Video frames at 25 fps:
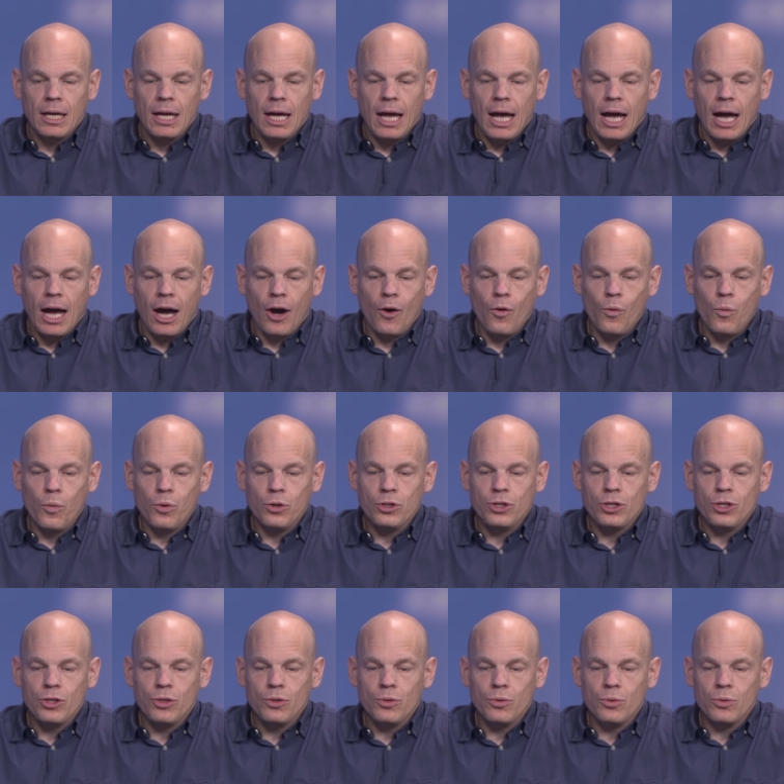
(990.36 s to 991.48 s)
how
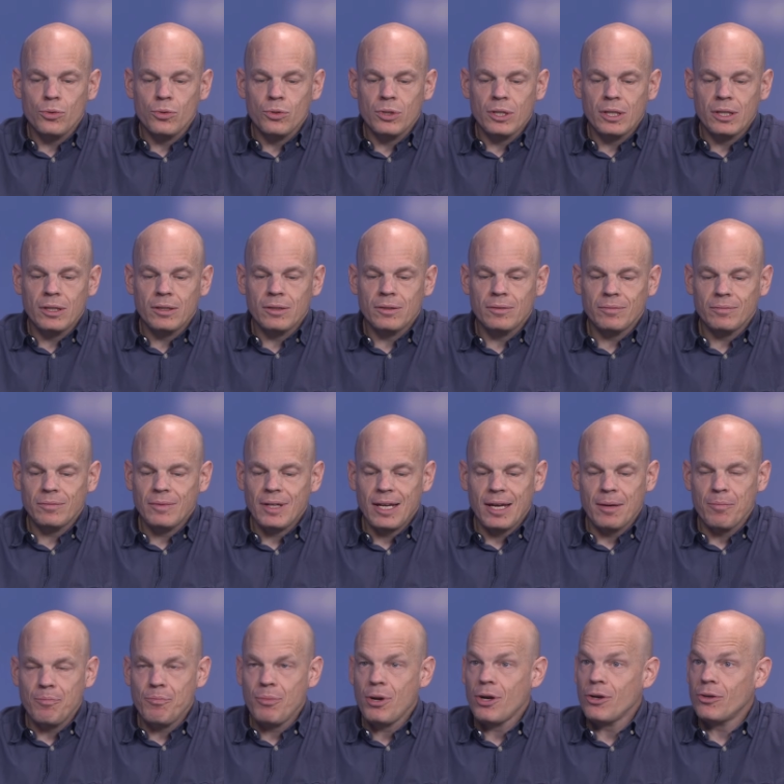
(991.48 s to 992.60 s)
would you
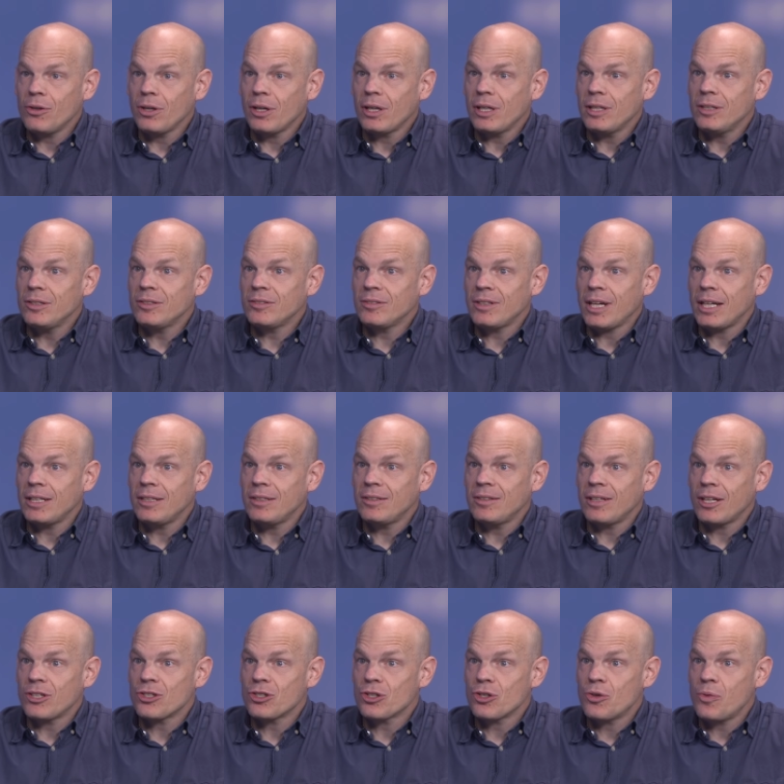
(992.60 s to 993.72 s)
empirically study
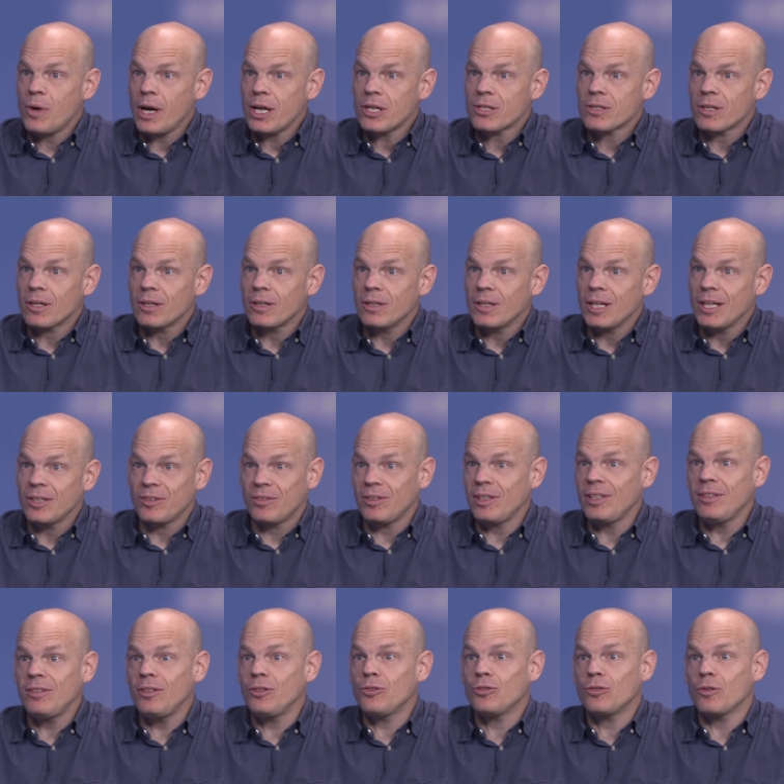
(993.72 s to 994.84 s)
such a question? It's
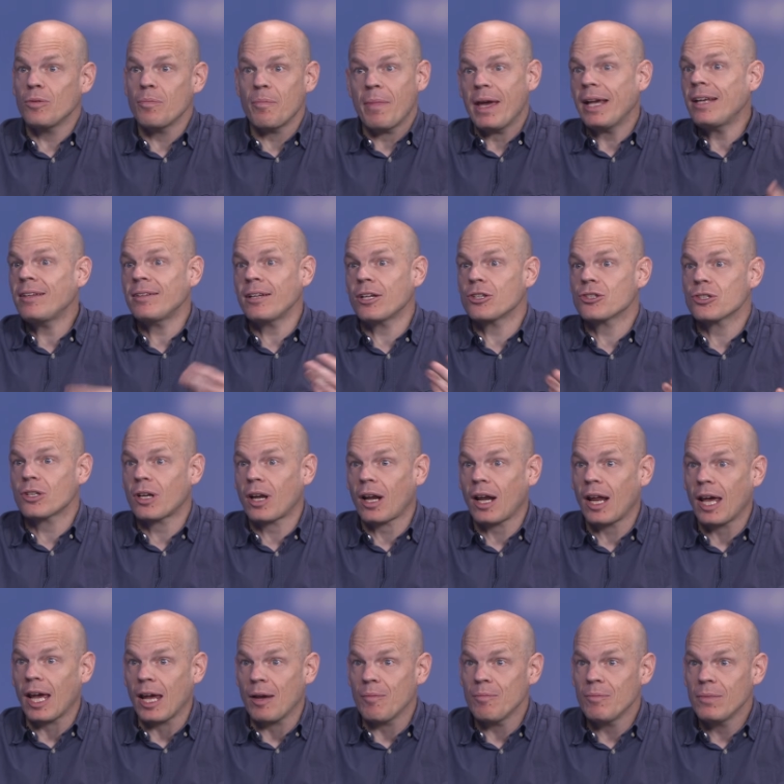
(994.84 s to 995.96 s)
easy to make such a
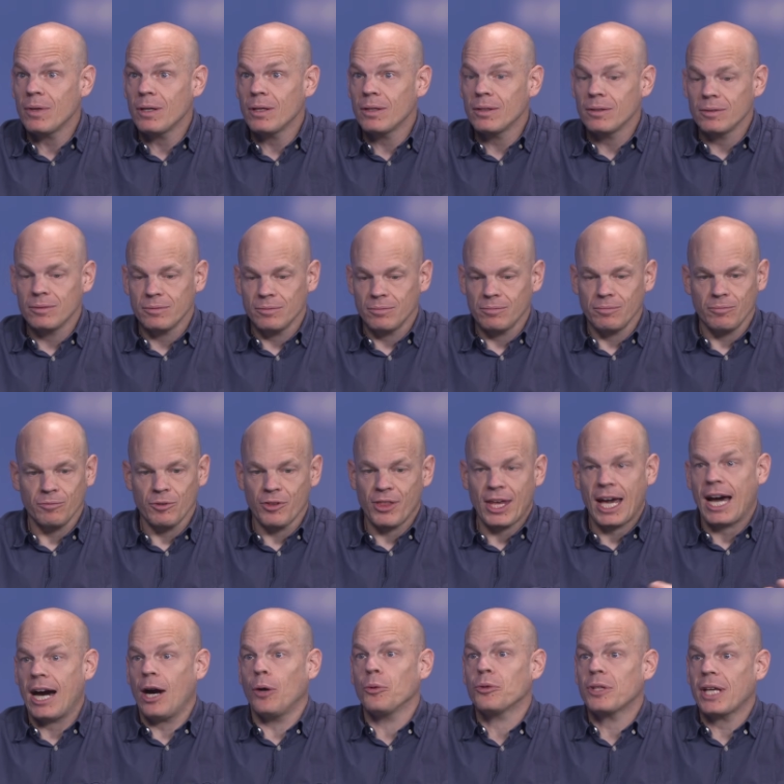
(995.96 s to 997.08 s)
claim
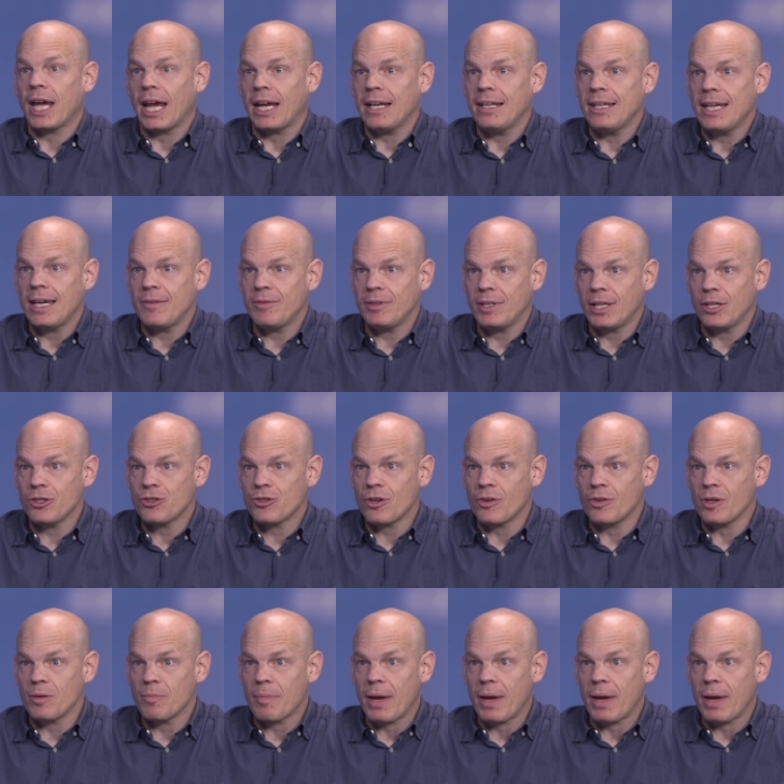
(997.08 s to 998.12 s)
without any evidentiary